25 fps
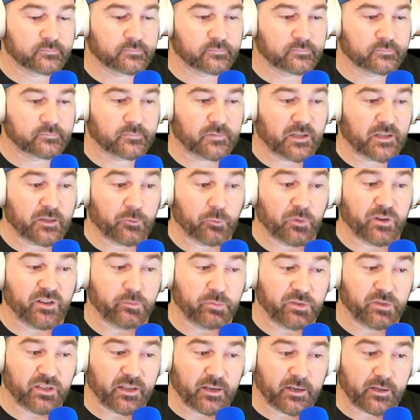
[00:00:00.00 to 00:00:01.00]
And when you're
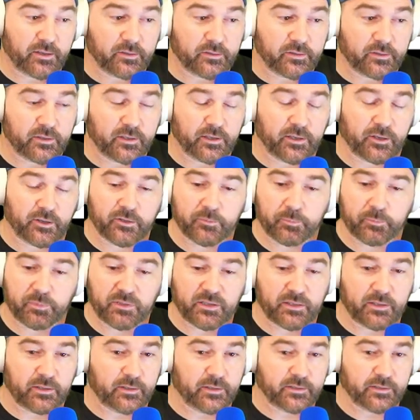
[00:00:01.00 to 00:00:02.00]
beginning, it could
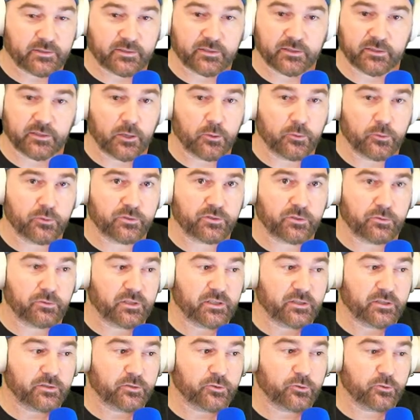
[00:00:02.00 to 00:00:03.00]
be as slow as you
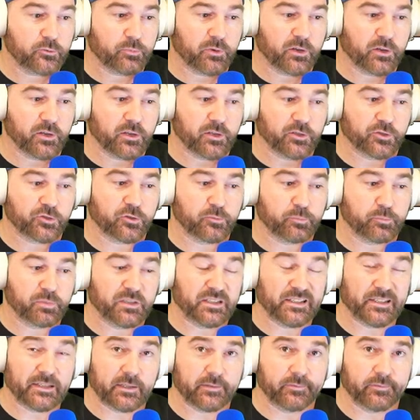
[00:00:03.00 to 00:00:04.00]
need to, but it should be
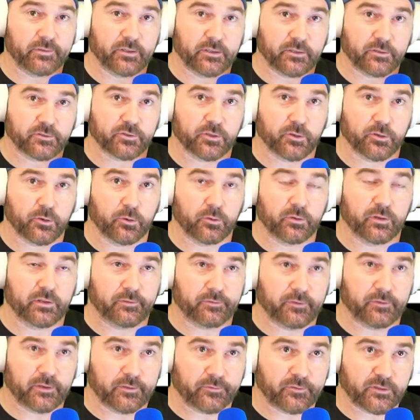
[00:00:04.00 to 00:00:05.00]
even. So
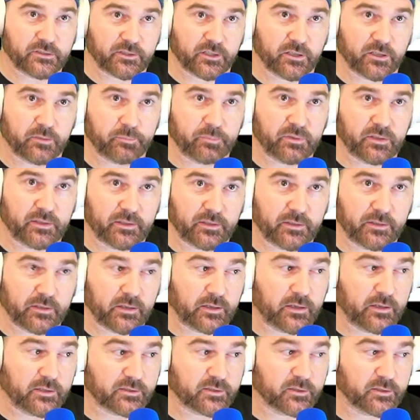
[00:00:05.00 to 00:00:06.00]
even if it's going to be
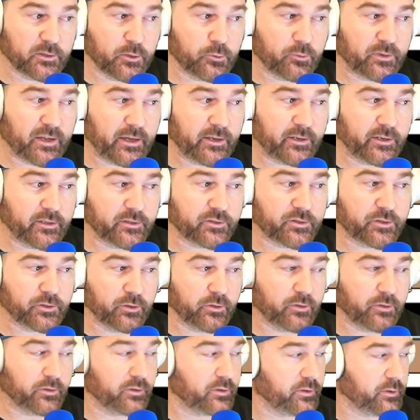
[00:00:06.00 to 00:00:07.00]
a slow cadence,
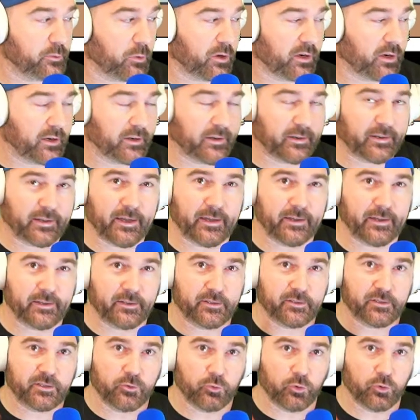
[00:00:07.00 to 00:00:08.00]
you want to get
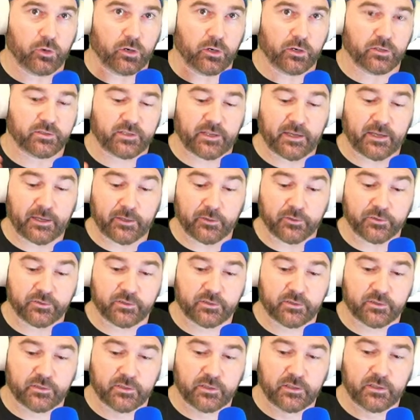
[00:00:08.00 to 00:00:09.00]
your
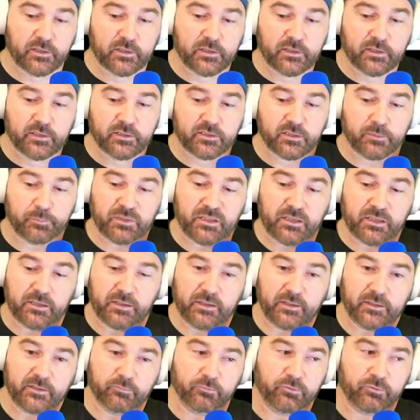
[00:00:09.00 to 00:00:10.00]
scales to be
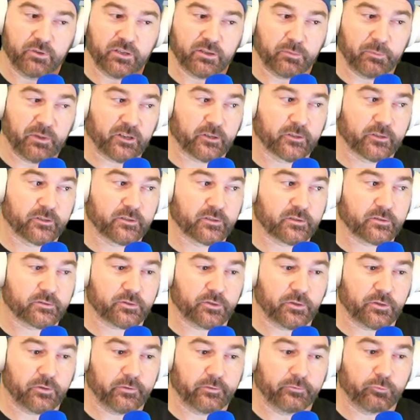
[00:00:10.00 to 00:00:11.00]
rhythmic. So
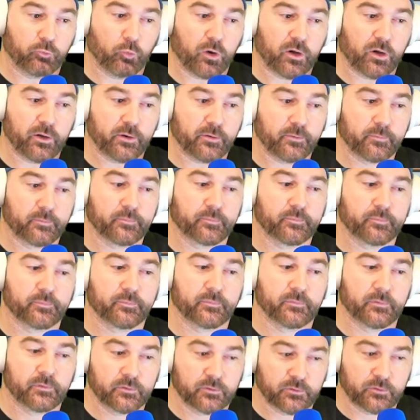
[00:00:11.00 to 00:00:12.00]
you have
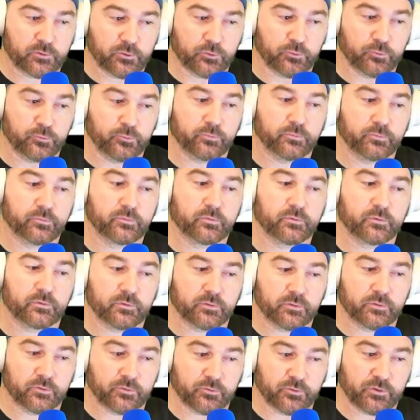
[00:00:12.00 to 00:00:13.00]
1,
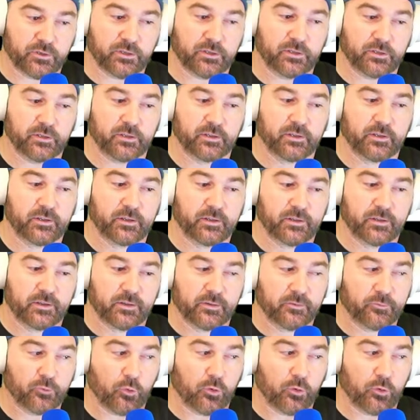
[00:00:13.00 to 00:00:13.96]
2, 3, 4.